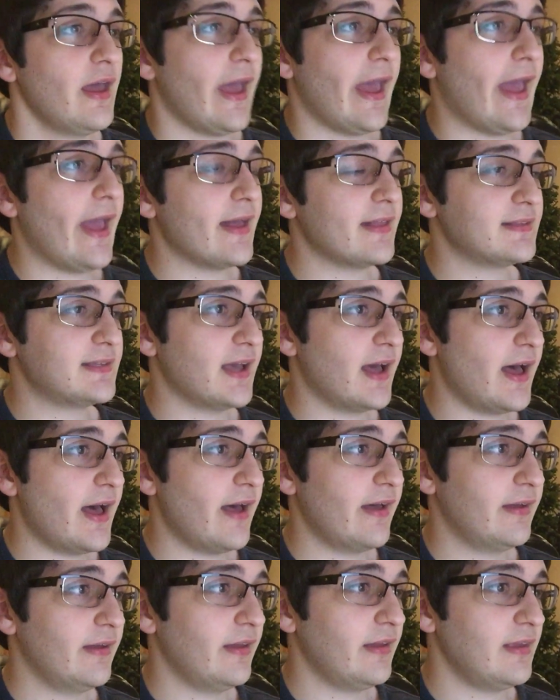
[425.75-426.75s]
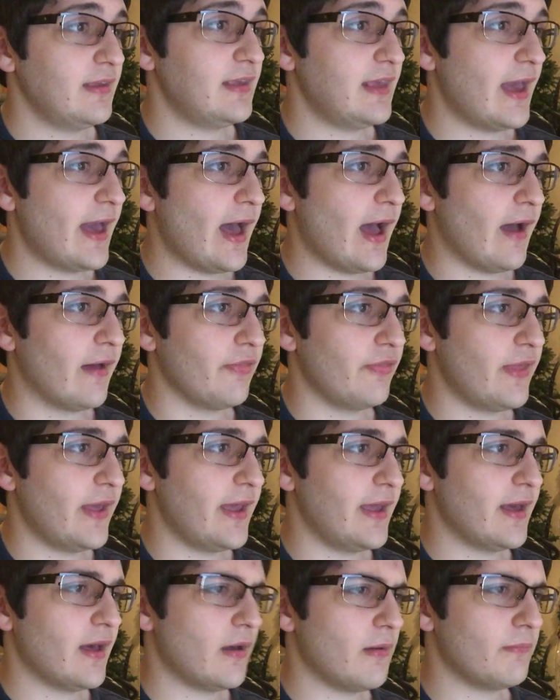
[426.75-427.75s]
And uh, yeah,
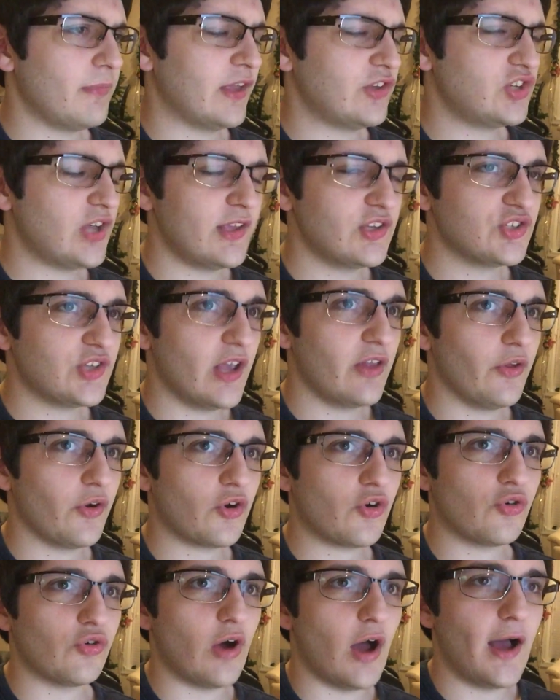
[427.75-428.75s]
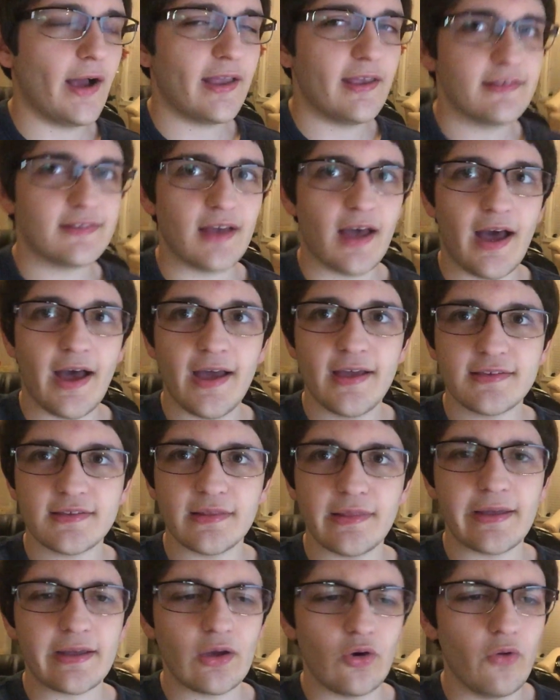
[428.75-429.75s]
they um, they changed Killer Croc. His eyes
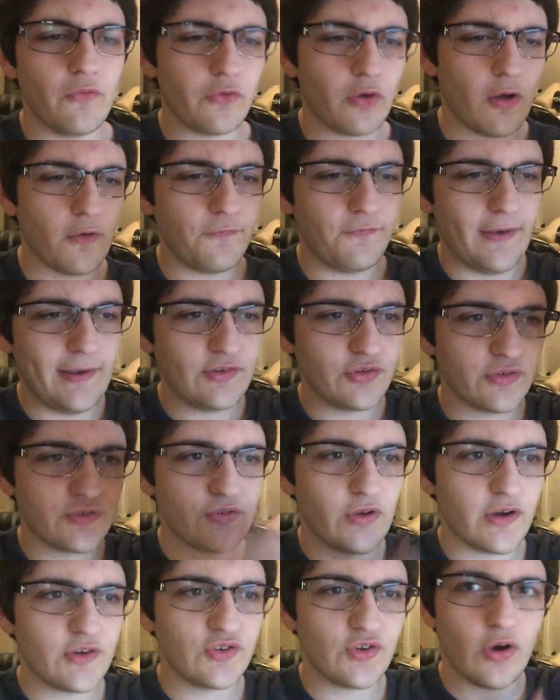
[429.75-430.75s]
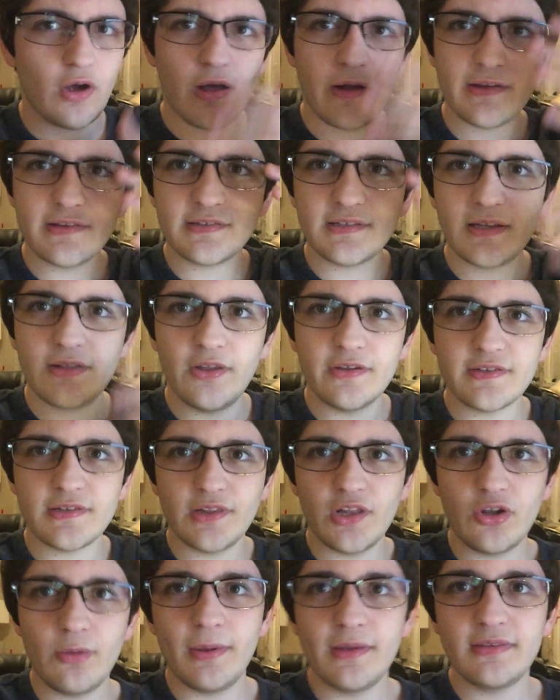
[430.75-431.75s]
and like overall facial structure, honestly, looks
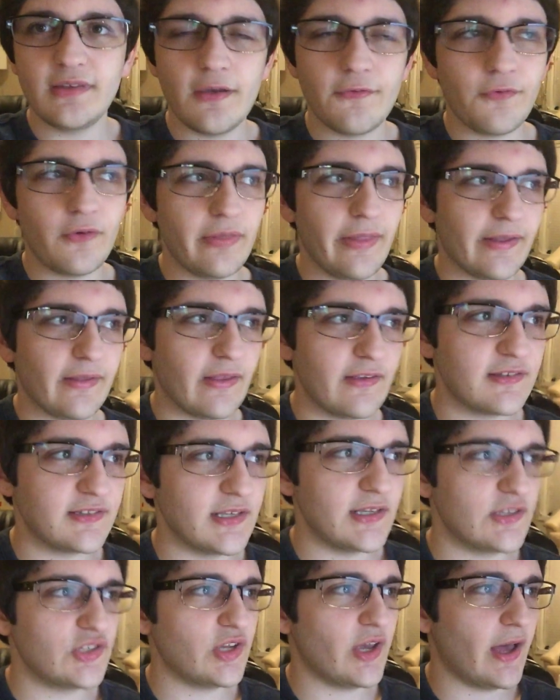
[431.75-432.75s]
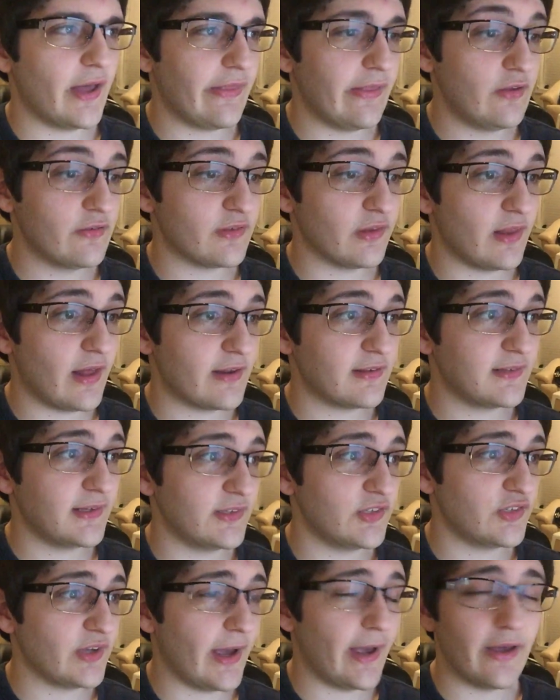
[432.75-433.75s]
a little bit different. Like they CGI, they used a lot of
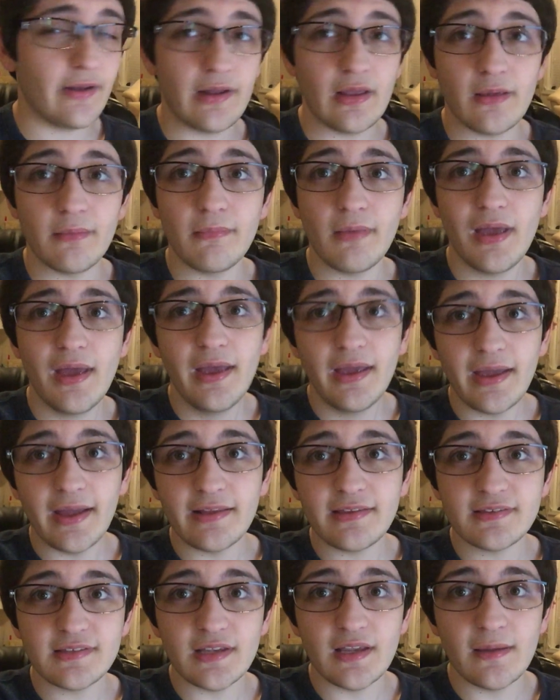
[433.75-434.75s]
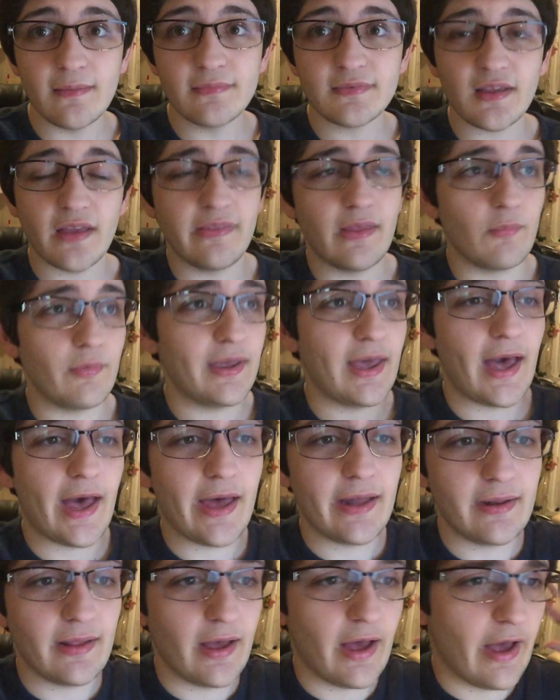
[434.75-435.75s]
CGI on him, it seems. And then we
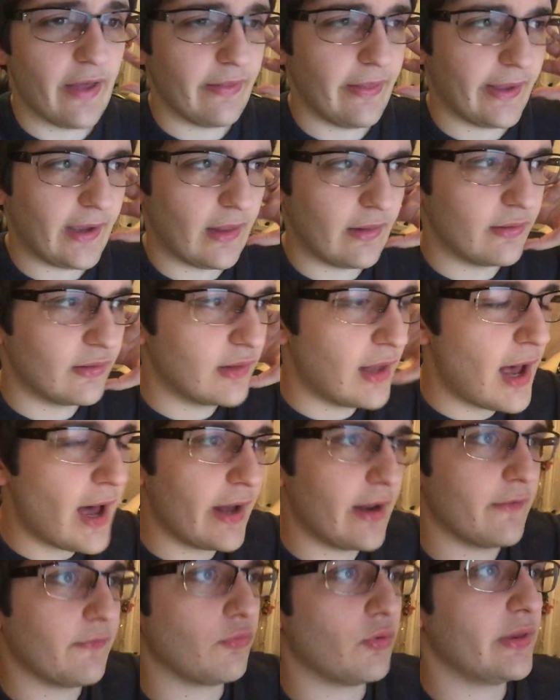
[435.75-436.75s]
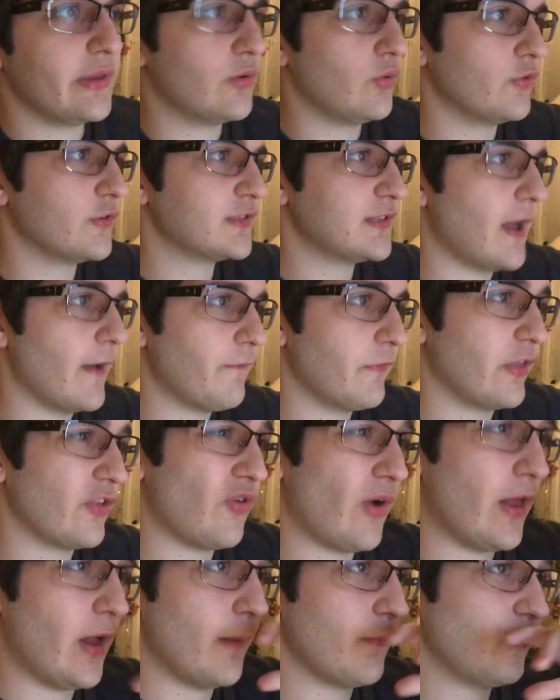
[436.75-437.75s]
had uh, like a lot of really cool stuff in the
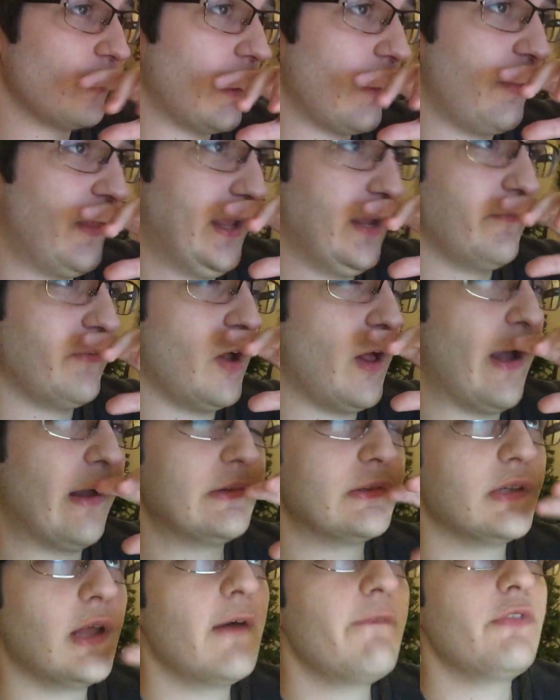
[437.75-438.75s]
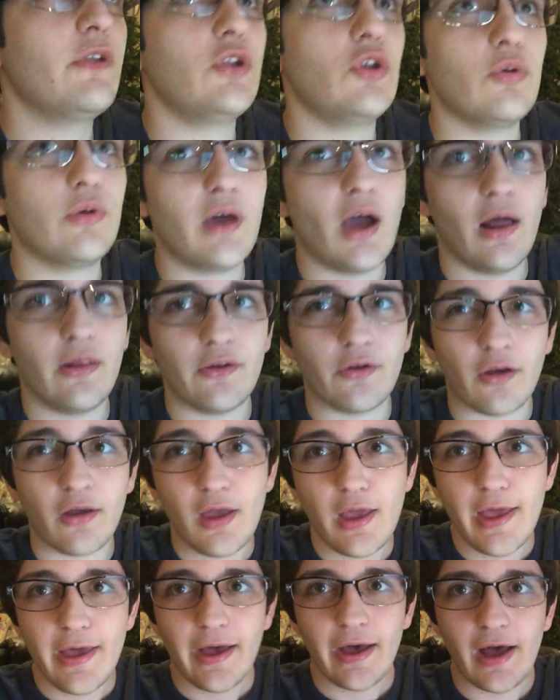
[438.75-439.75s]
trailer. I'm trying to think of it all. I love the new color
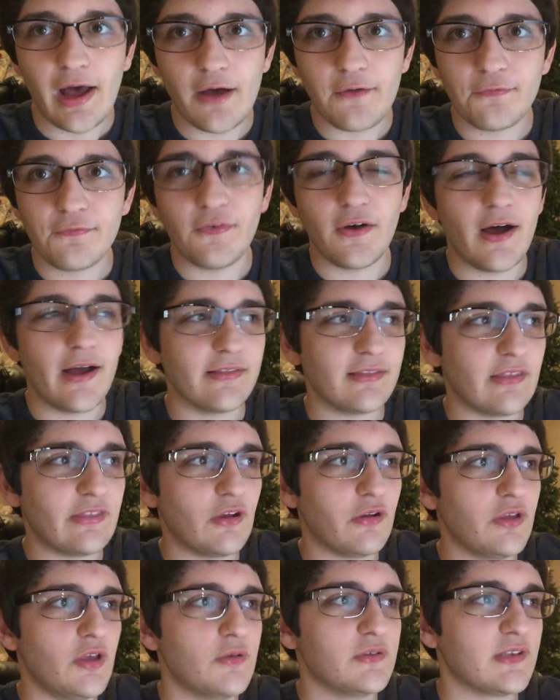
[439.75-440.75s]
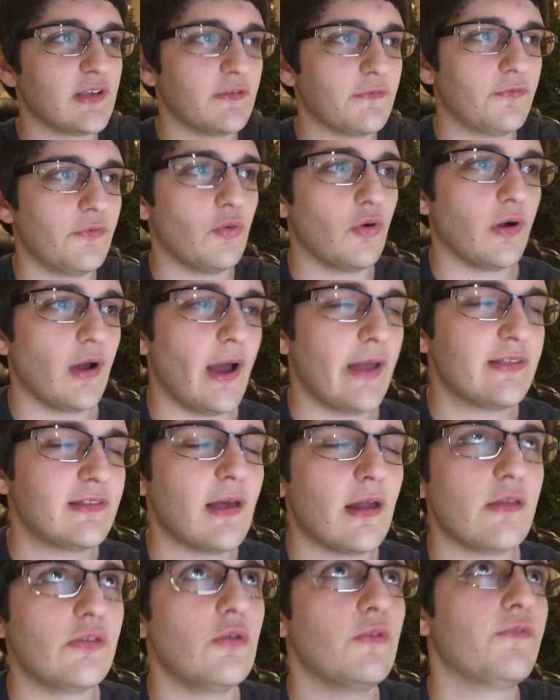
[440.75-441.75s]
uh, font that they're using for. Uh, it's
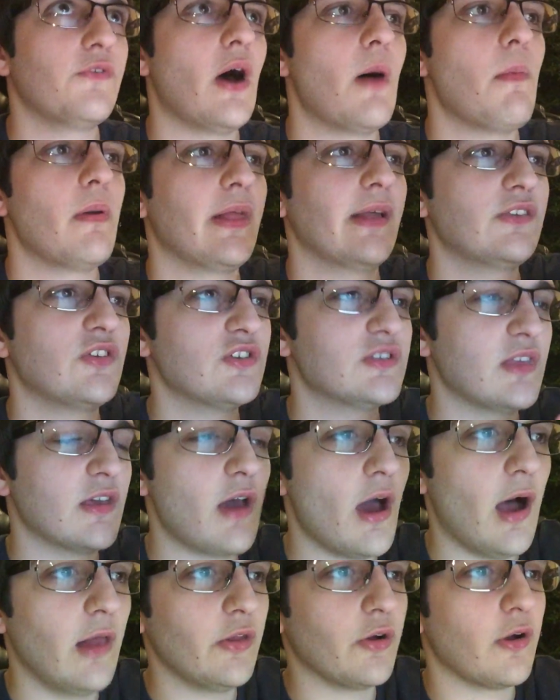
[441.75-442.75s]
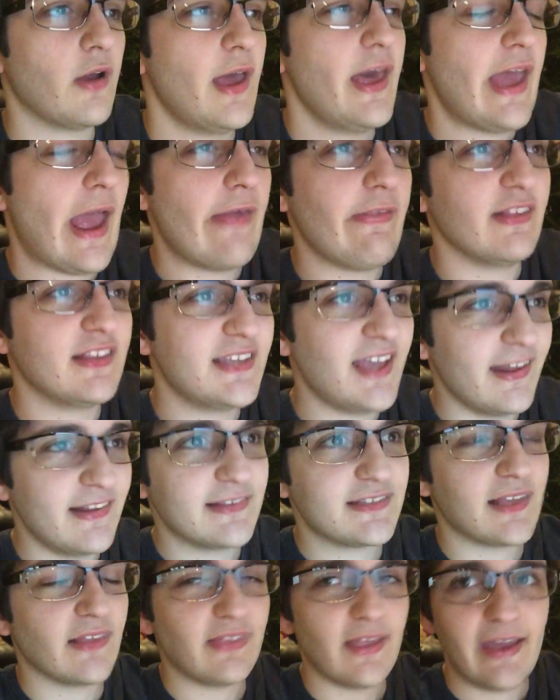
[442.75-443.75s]
not a new font, but like just the color and the
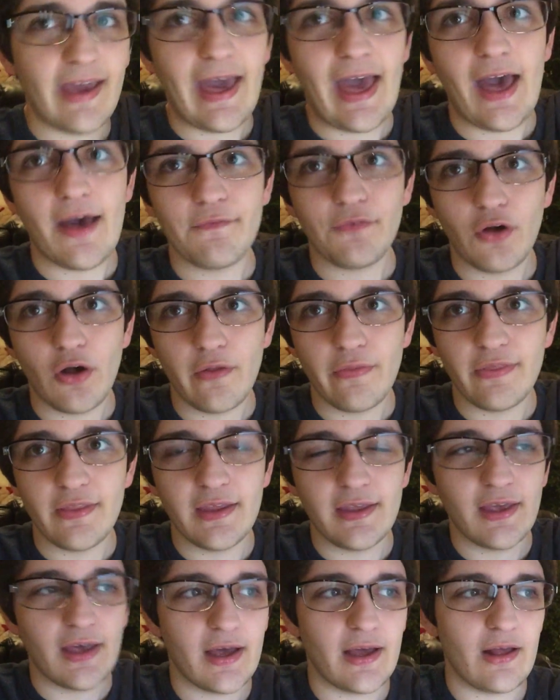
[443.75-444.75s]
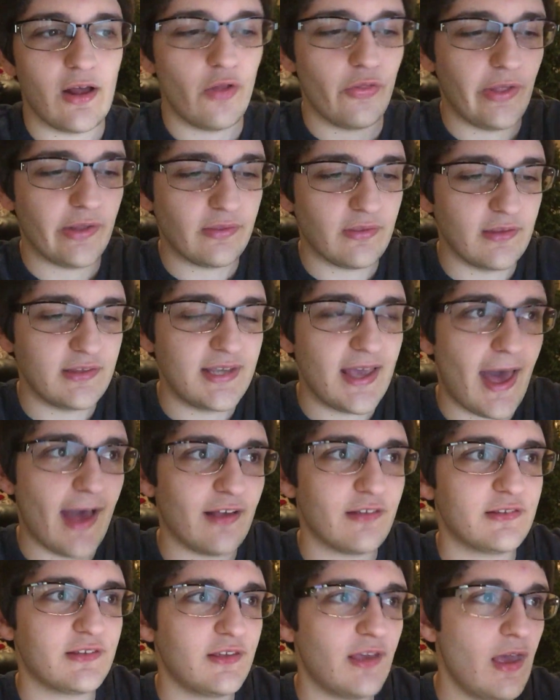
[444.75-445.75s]
tints that they have on the uh, on like the
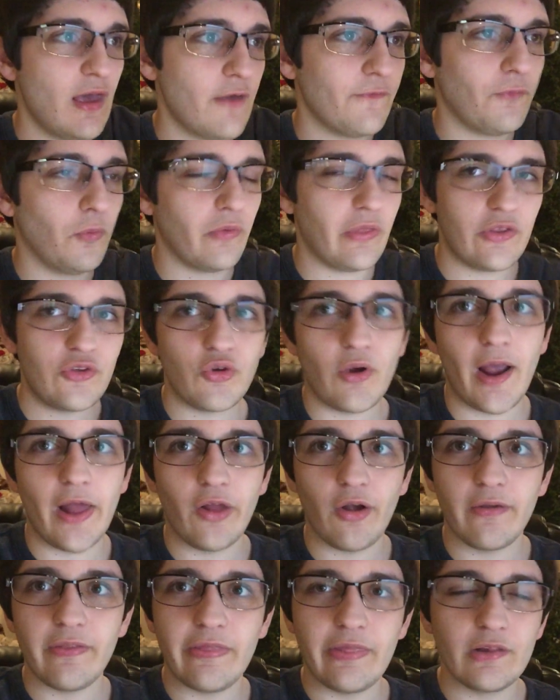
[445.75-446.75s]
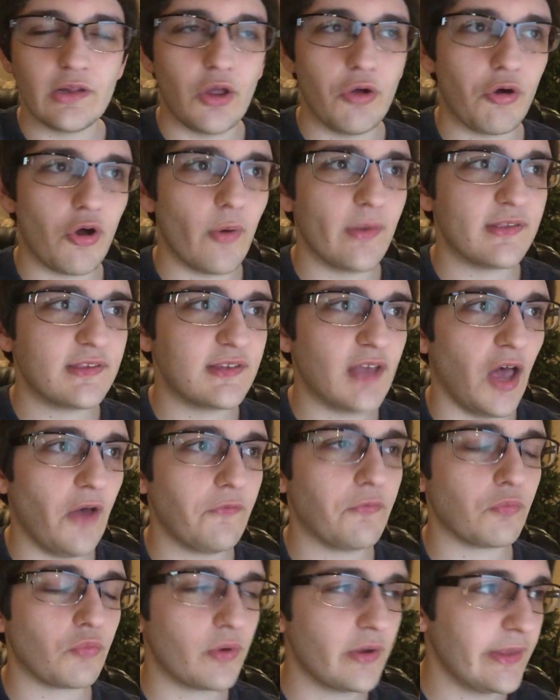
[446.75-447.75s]
text for the trailer and then the logo
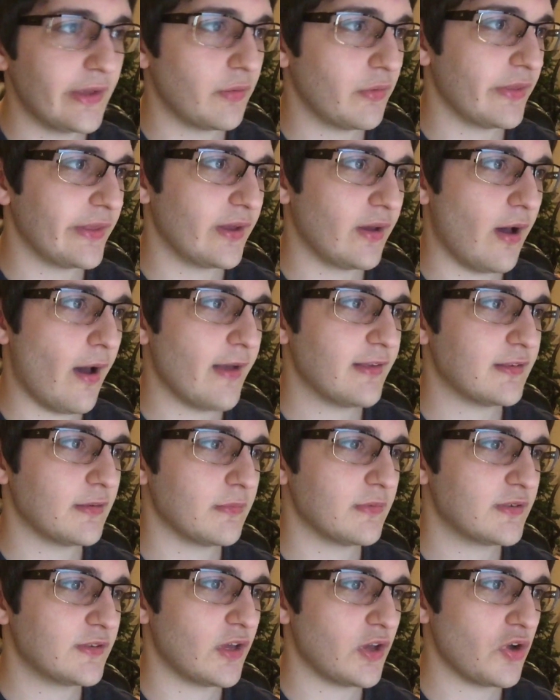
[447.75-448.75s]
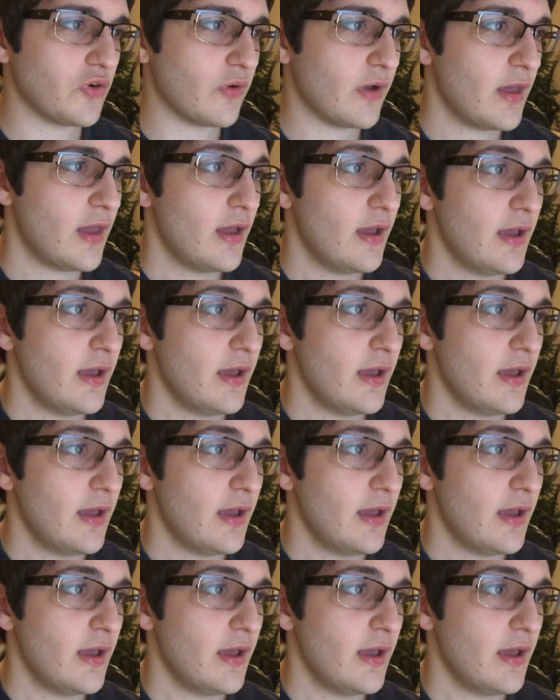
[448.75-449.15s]
itself. Really, really awesome. So